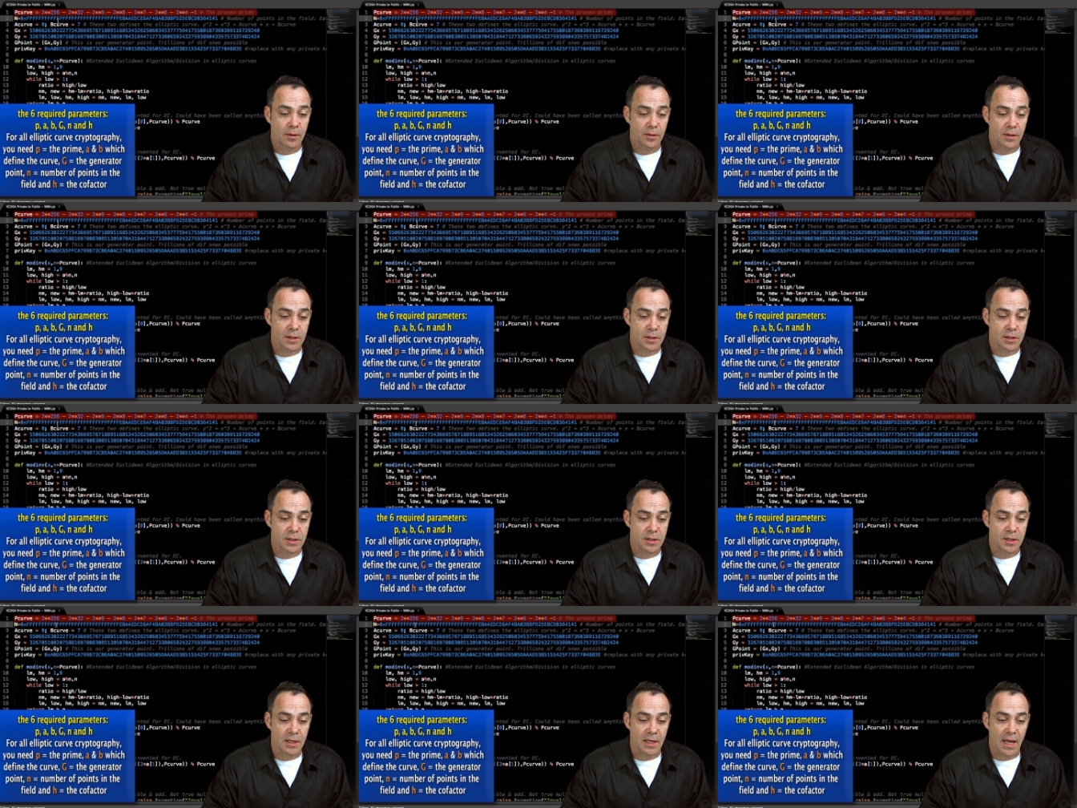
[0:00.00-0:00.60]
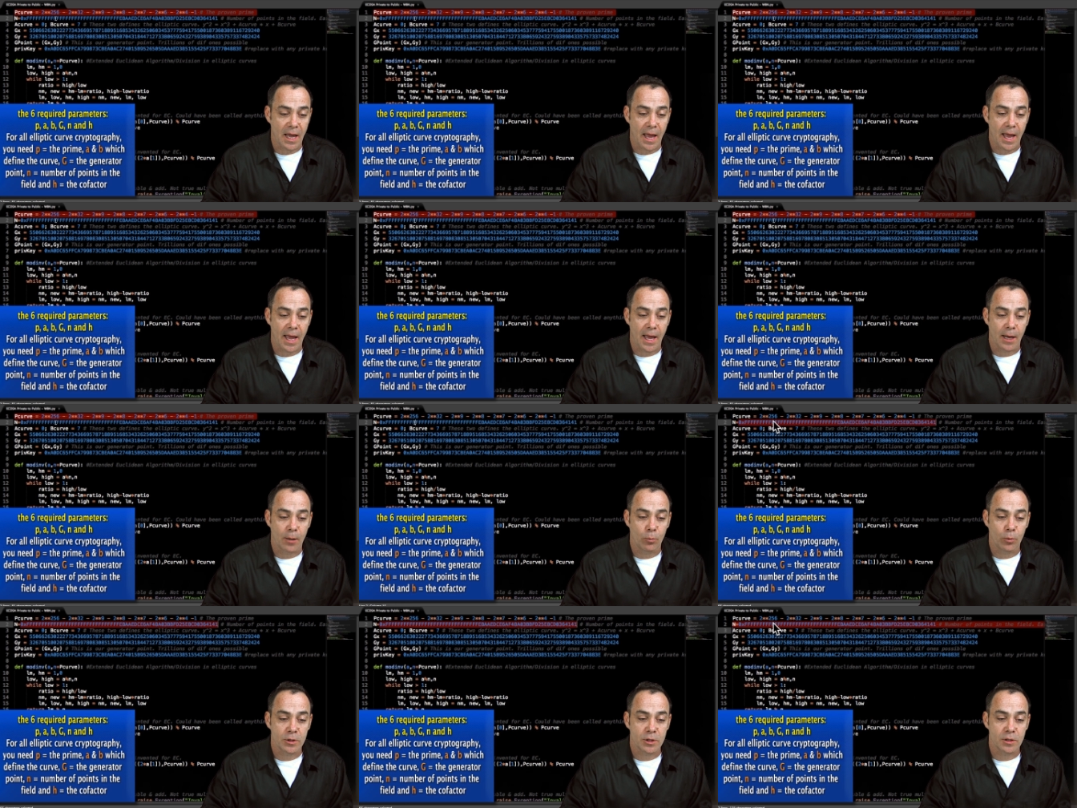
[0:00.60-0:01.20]
this is the
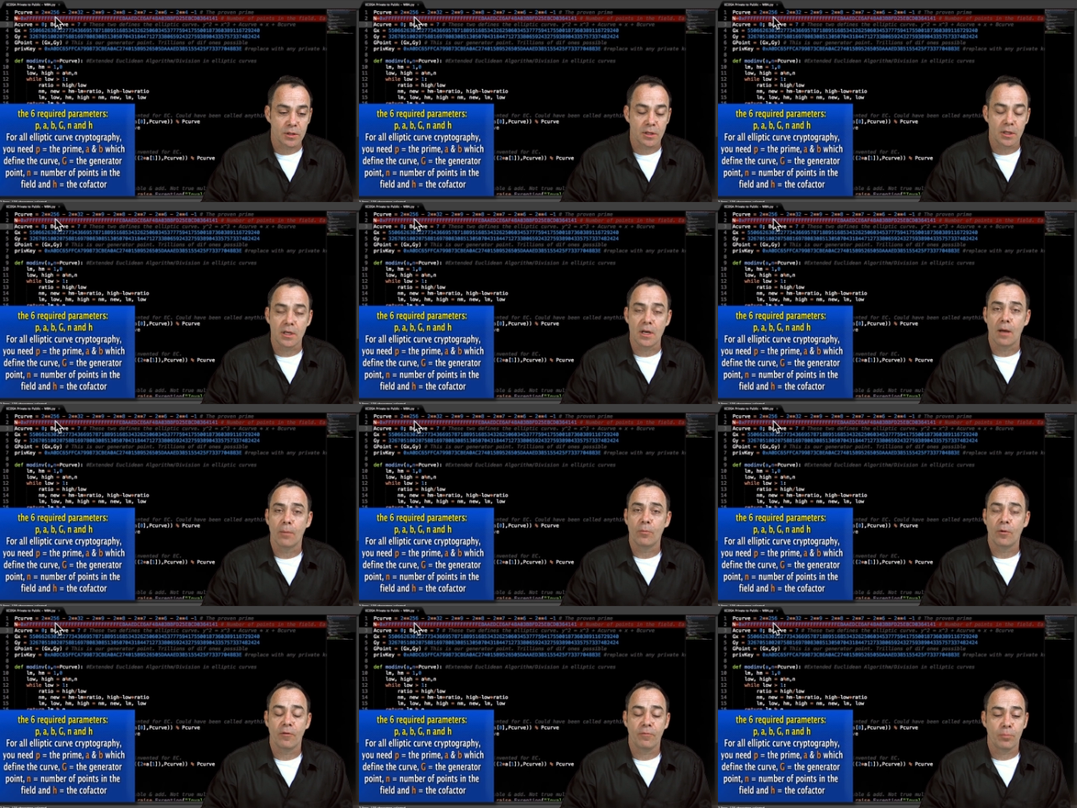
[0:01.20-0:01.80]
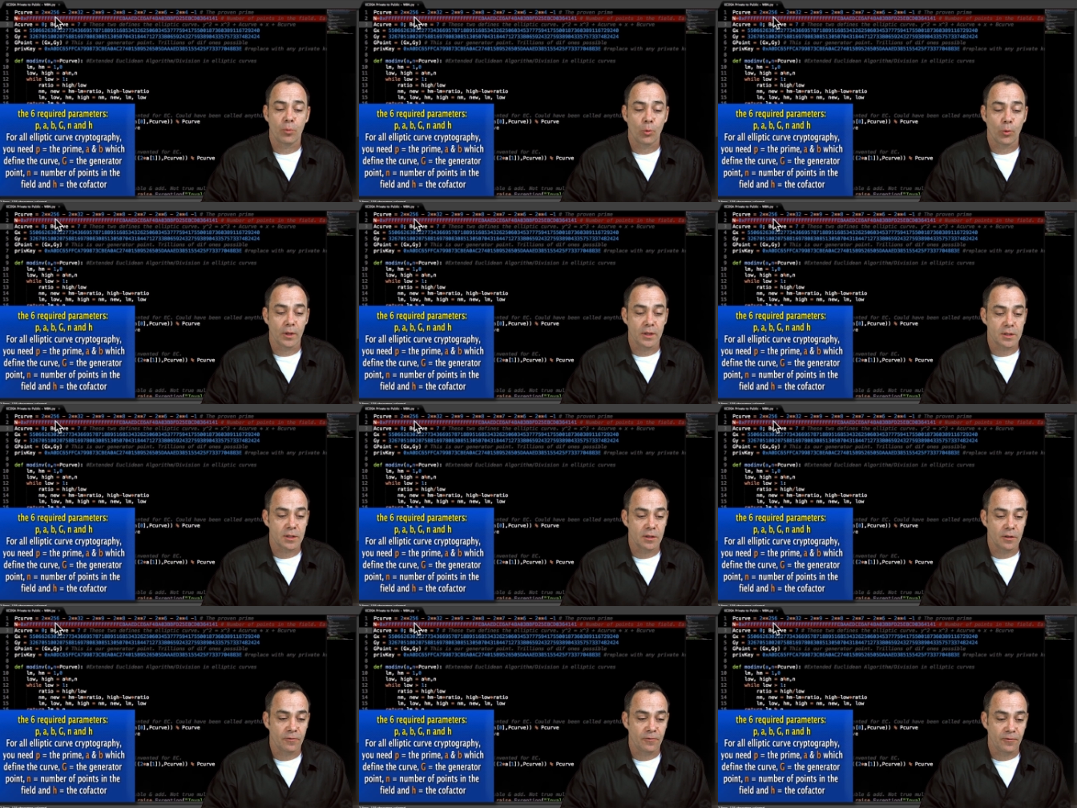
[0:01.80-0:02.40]
n, which is the number of
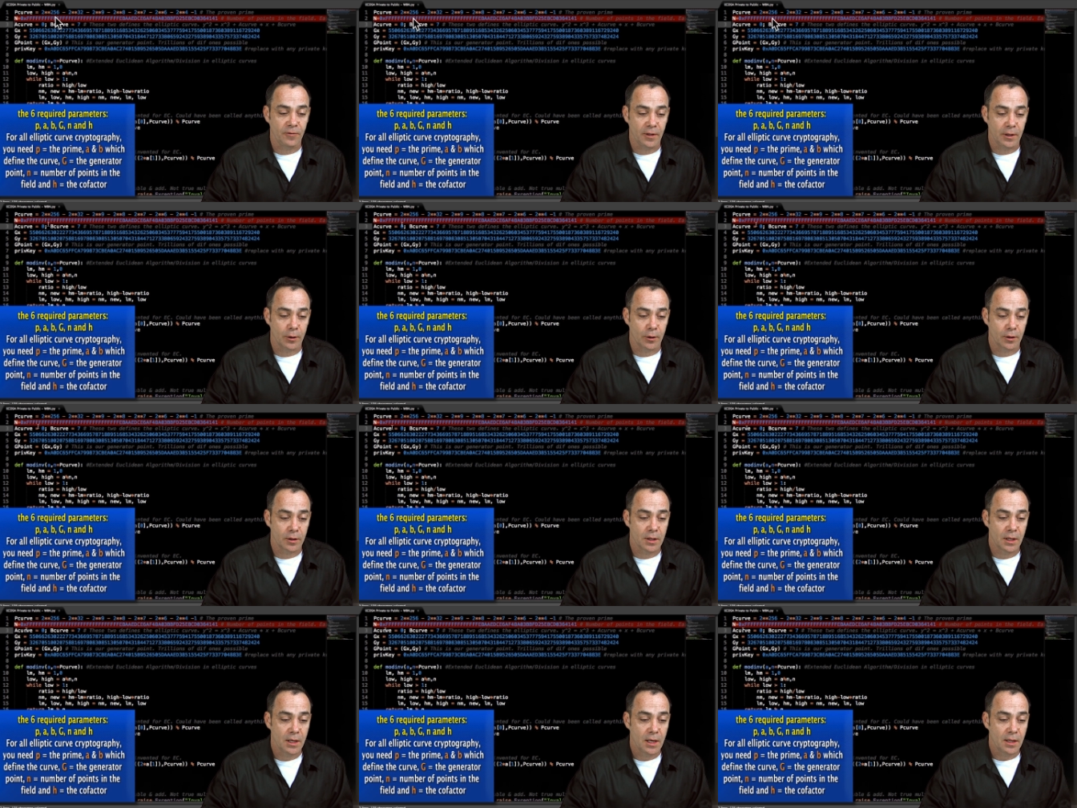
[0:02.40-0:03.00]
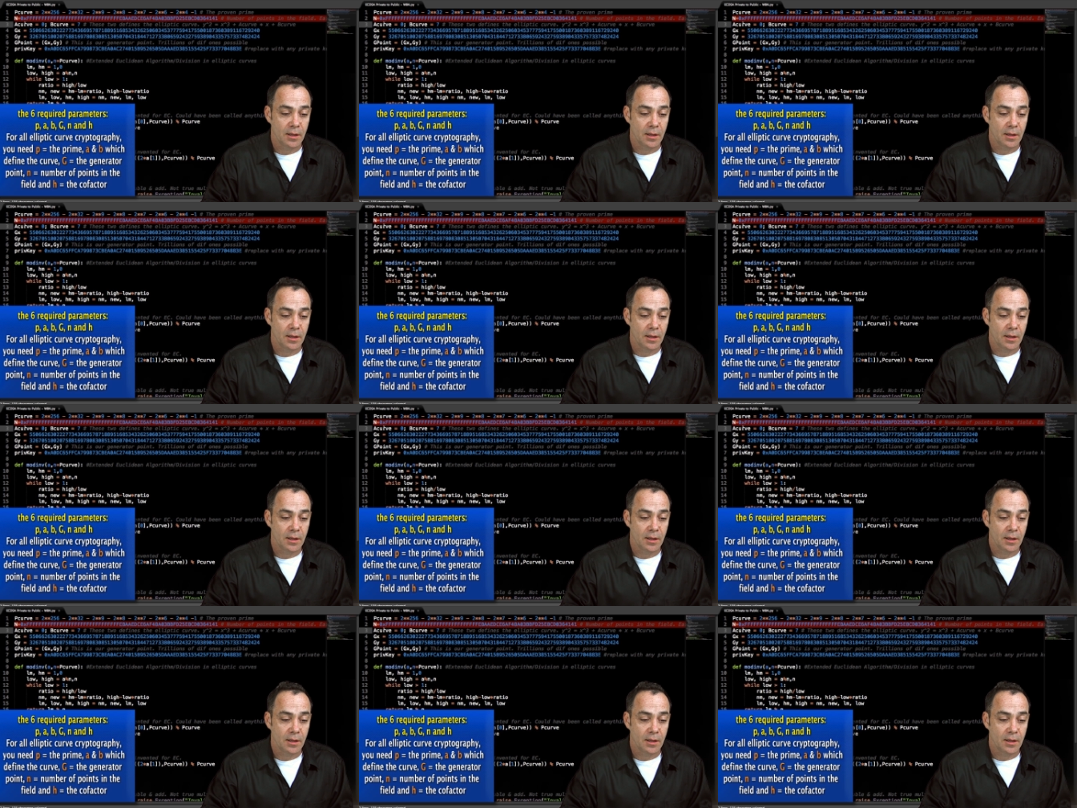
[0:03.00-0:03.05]
points in the field,